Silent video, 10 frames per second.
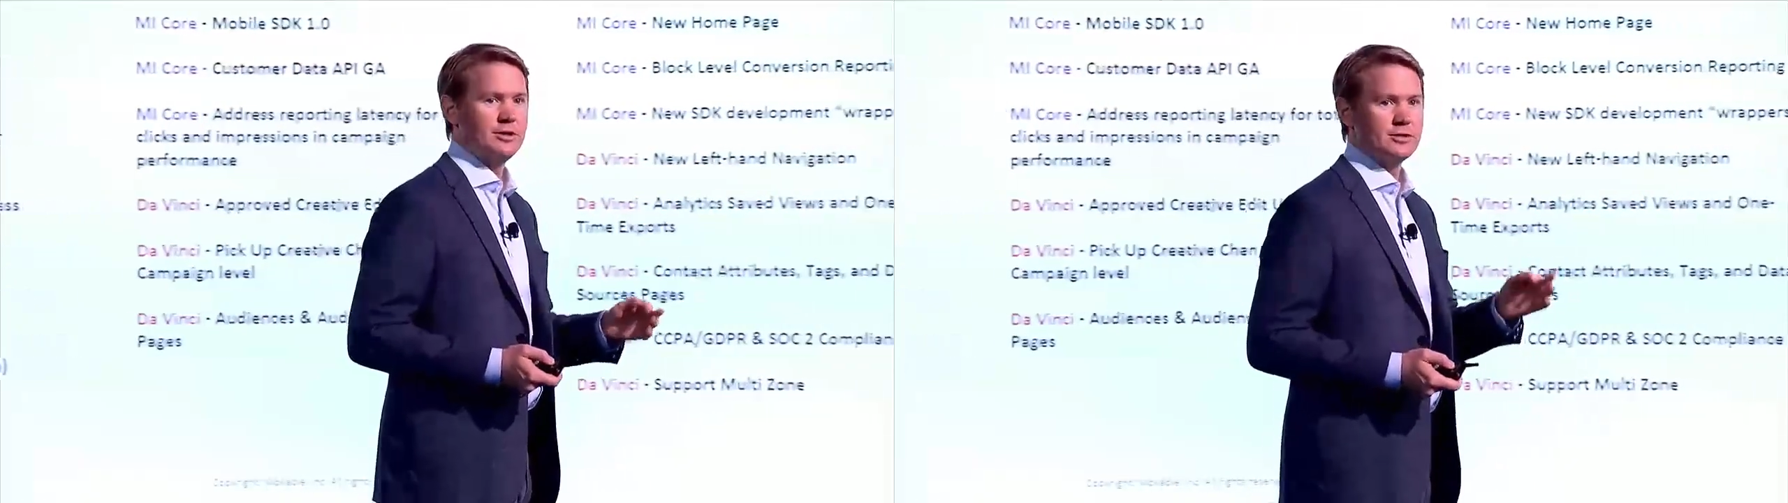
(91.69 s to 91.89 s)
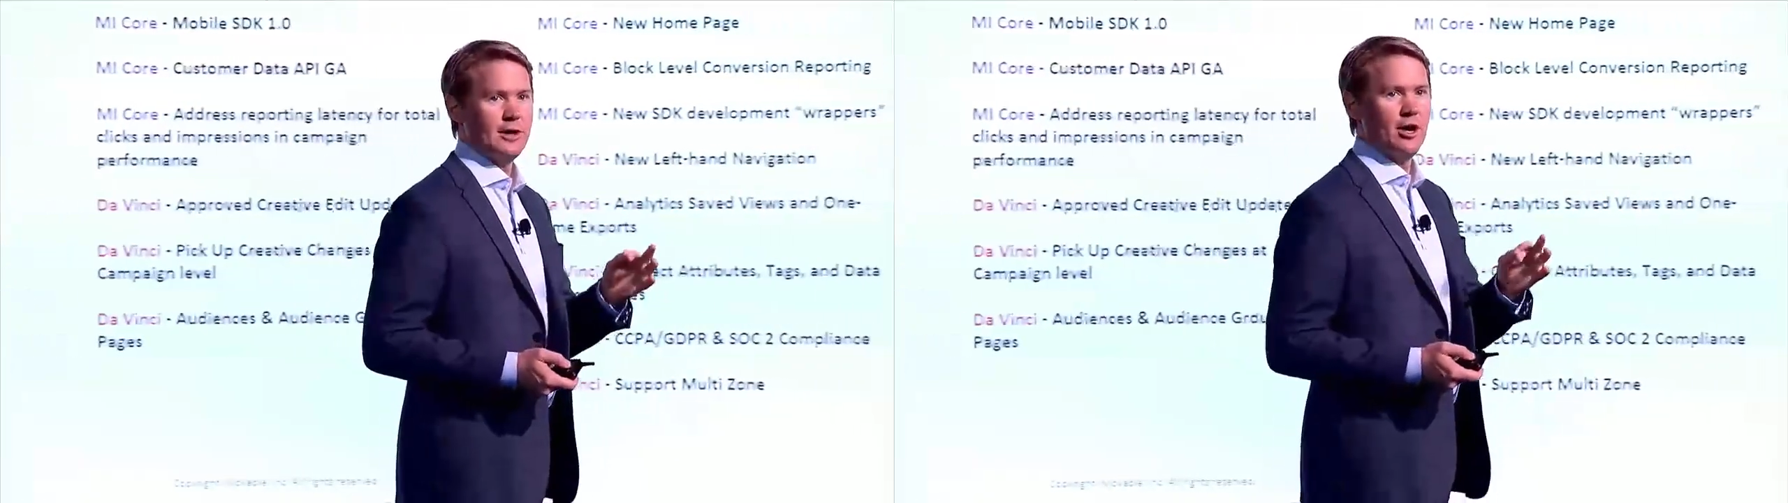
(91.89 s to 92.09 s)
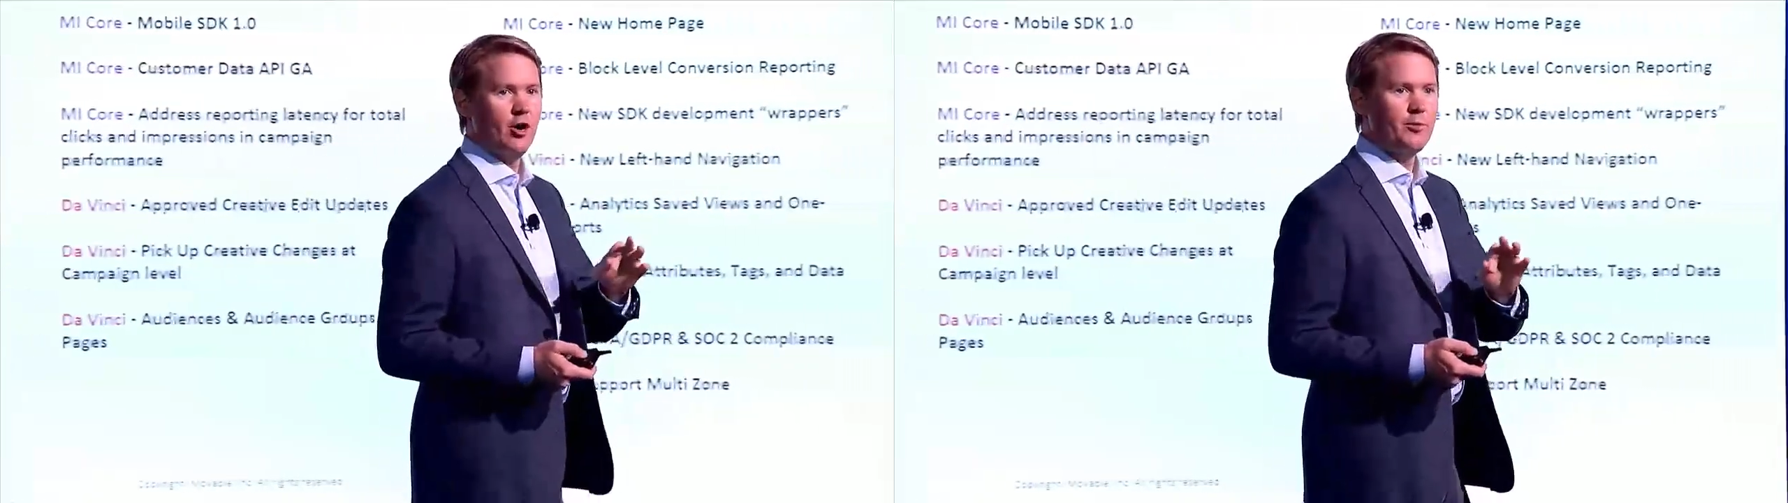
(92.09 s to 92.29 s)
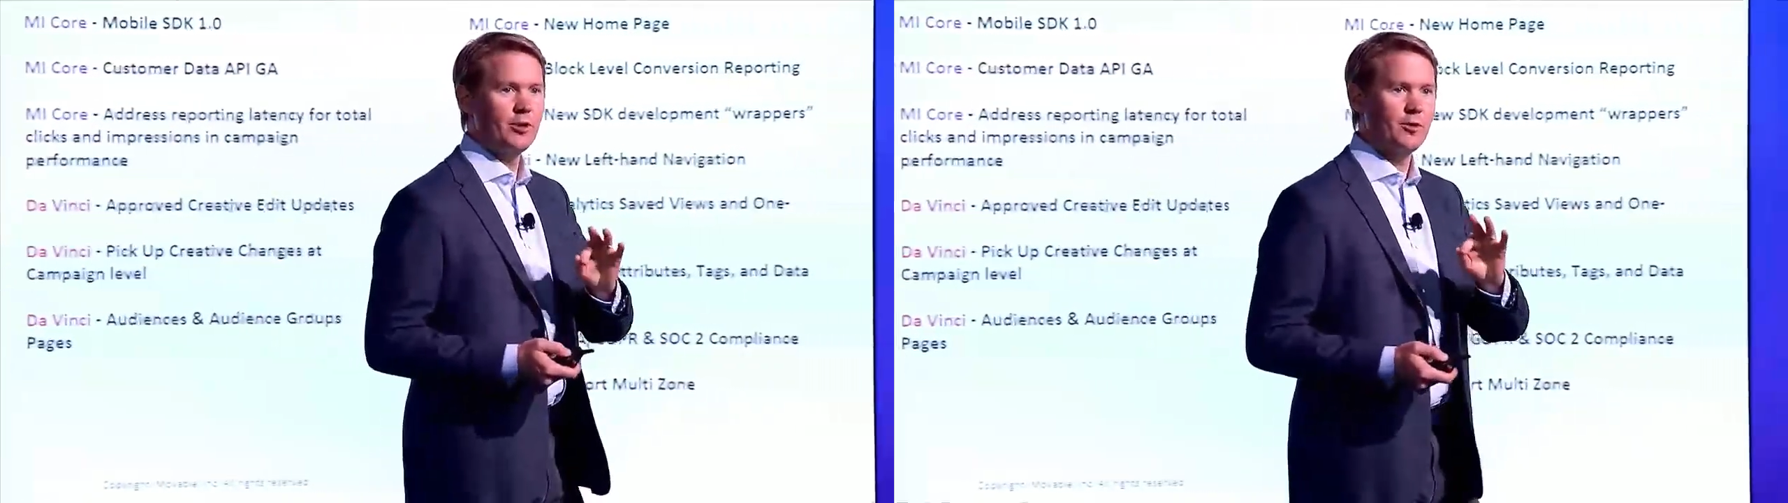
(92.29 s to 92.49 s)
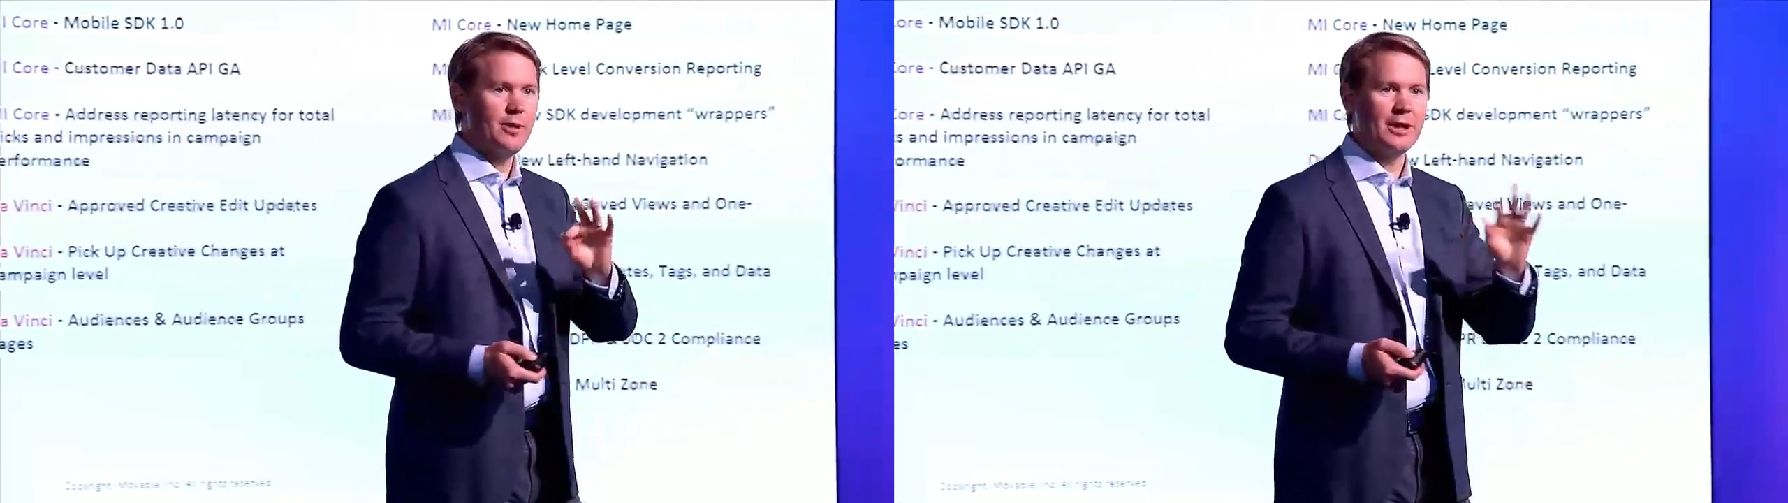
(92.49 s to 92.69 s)
So I hope
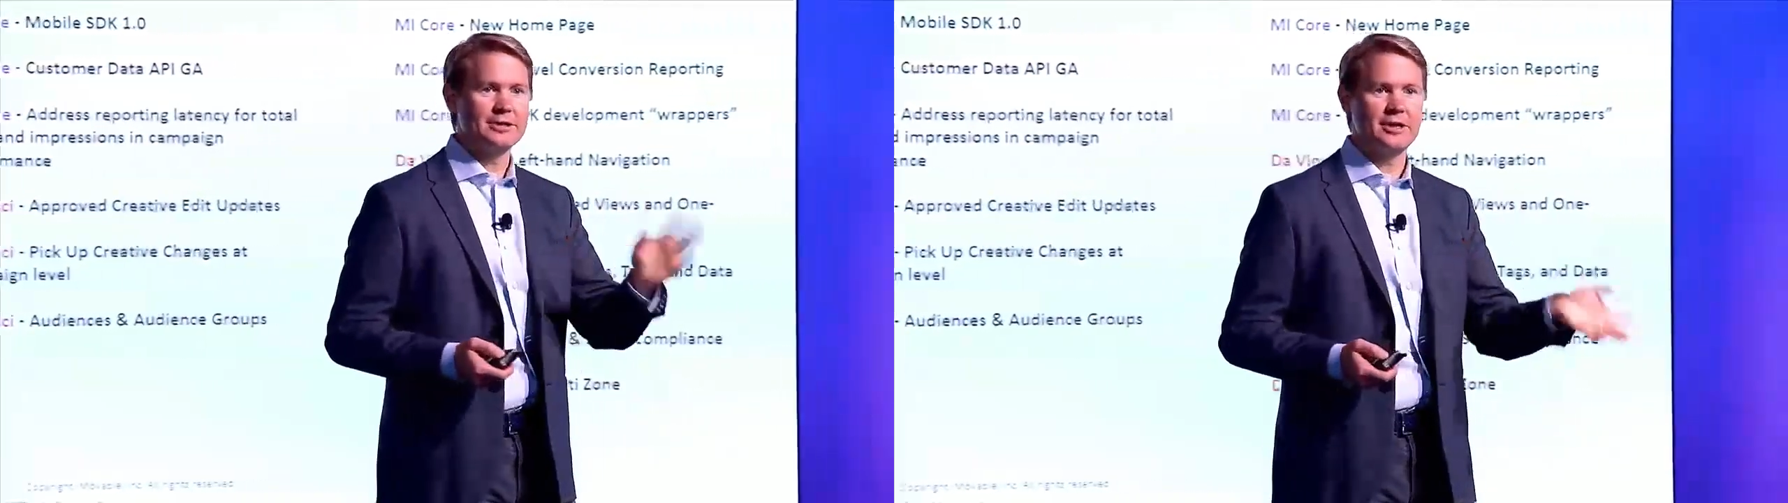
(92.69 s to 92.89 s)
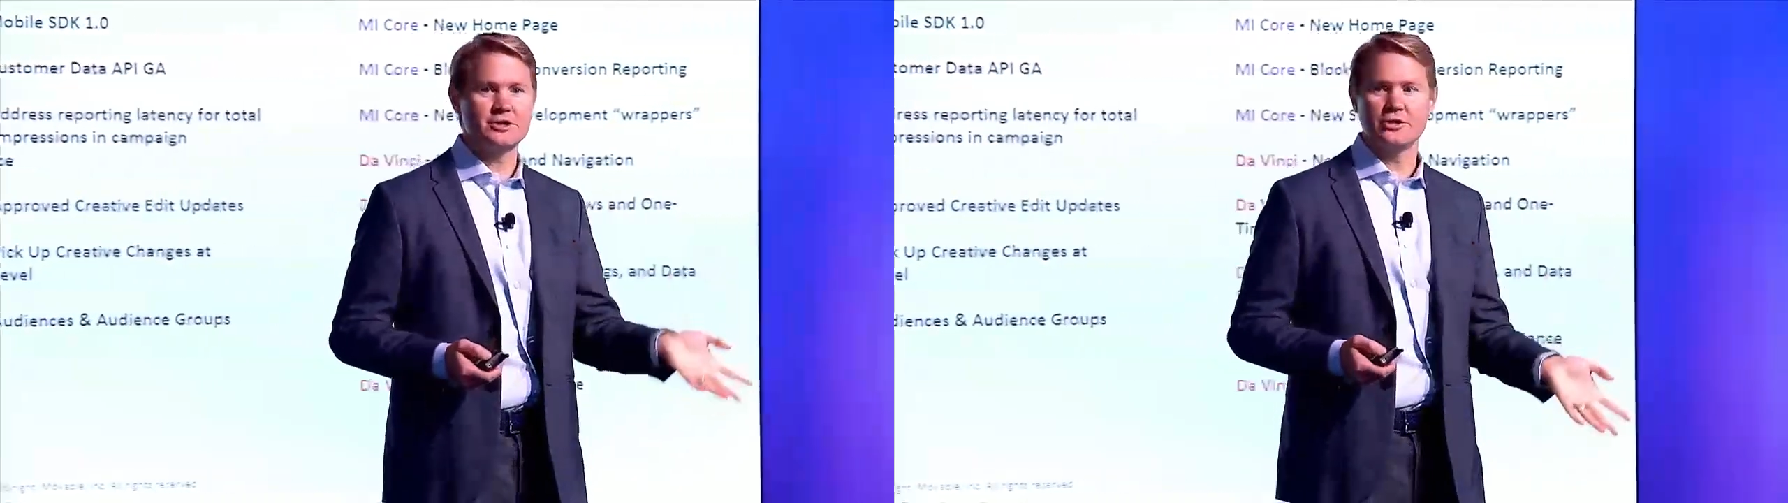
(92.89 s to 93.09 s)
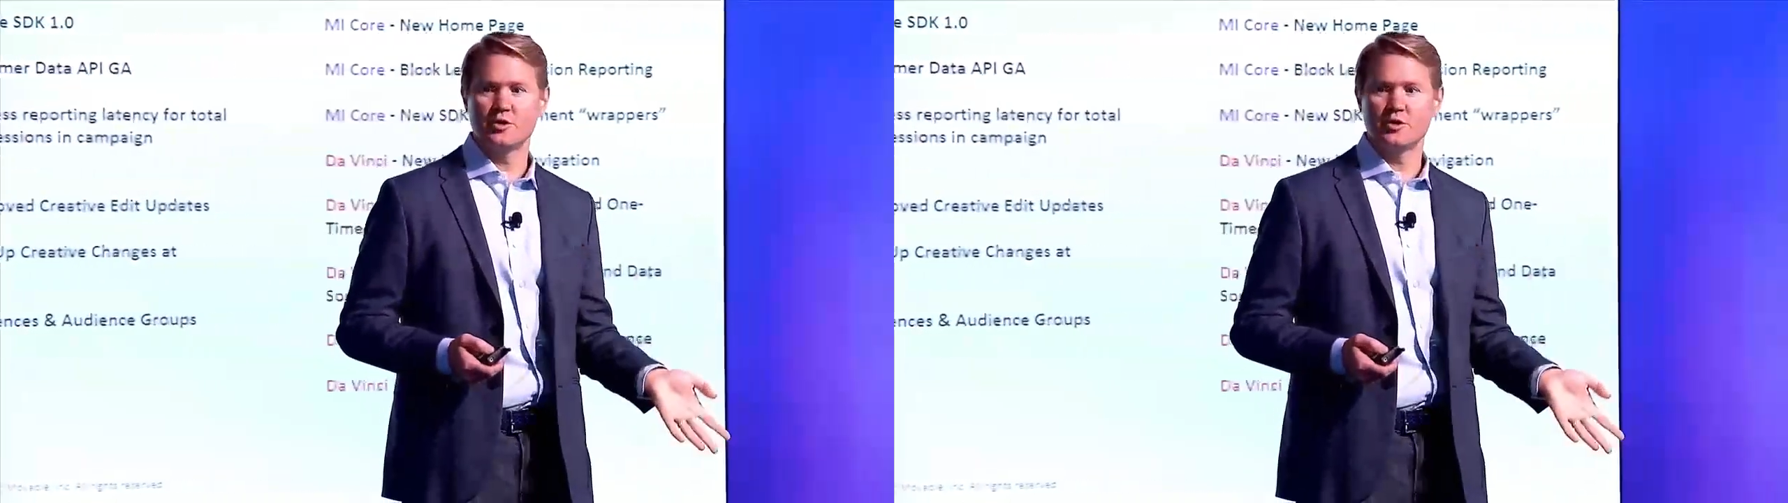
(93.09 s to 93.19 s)
you're paying attention